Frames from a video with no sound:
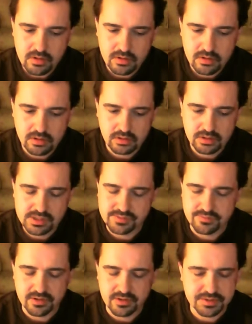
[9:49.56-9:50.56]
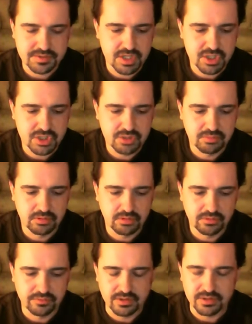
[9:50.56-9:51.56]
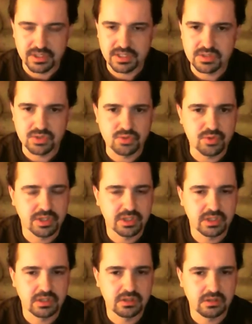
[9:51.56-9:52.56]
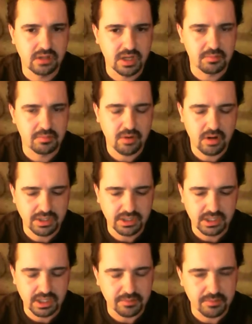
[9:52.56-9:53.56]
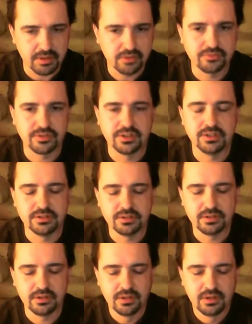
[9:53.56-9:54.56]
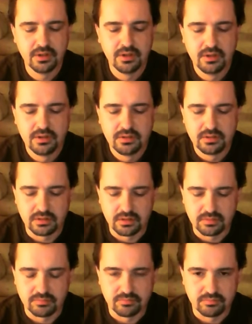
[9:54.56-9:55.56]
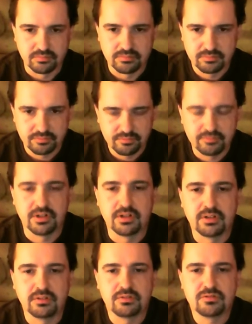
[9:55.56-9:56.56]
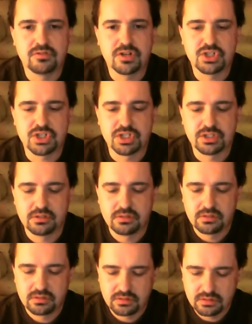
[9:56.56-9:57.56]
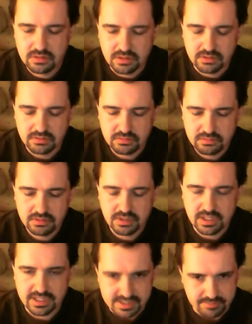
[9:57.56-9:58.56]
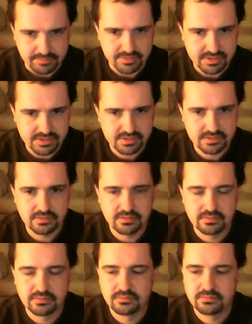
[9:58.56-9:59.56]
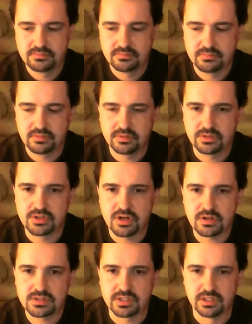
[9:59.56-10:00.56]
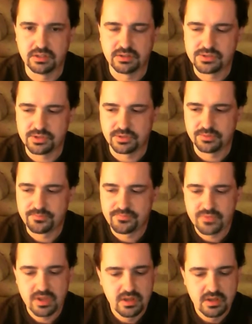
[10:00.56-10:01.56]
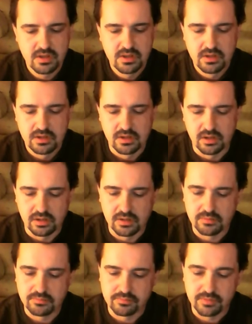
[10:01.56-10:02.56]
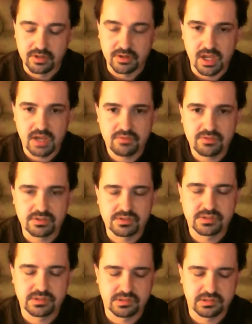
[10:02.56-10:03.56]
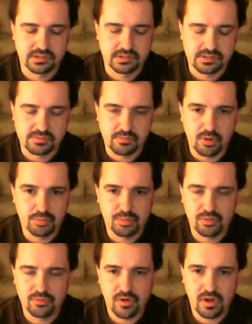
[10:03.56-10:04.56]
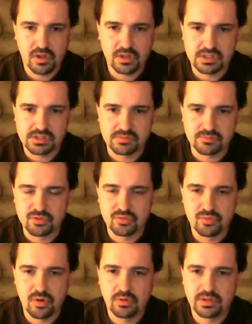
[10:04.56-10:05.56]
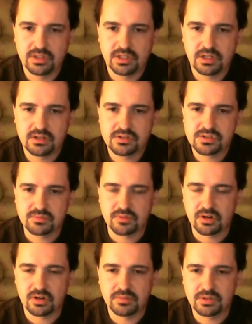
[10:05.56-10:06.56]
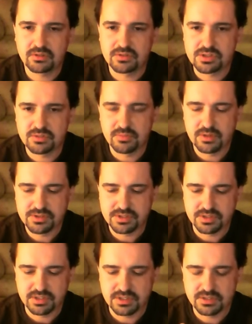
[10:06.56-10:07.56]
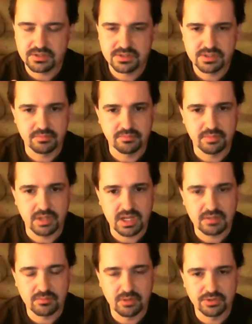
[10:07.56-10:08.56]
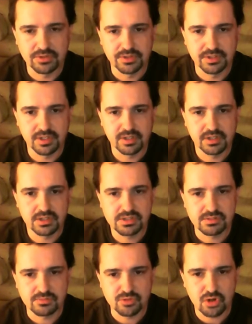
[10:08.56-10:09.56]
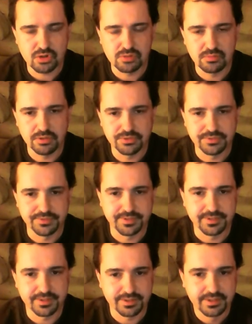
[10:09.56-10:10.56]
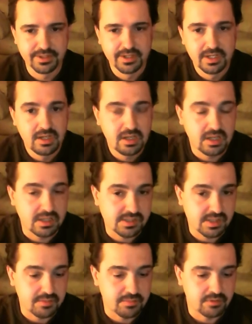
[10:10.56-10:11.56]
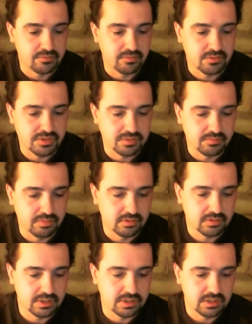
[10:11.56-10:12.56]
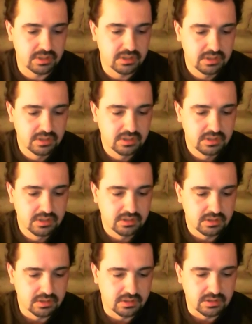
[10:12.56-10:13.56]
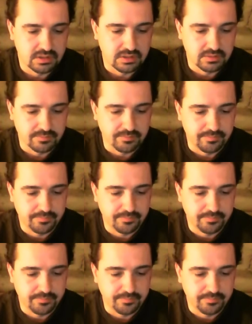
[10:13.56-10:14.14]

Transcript: you know, it's very sessionable, very easy drinking, light body, light mouth feel, um, very refreshing. You know, except it's on the dark scale. So um, there you have it. Uh, malt profile. You got some two-row in there, some caramel crystal malts in there, some black malt in there, some chocolate malt in there, a slight bit of roasted barley. Um,